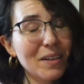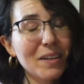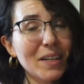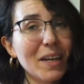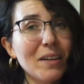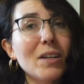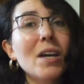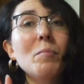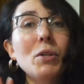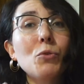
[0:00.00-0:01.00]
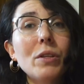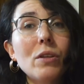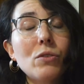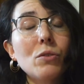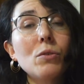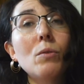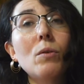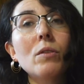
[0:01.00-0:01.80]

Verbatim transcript: And again, between the two,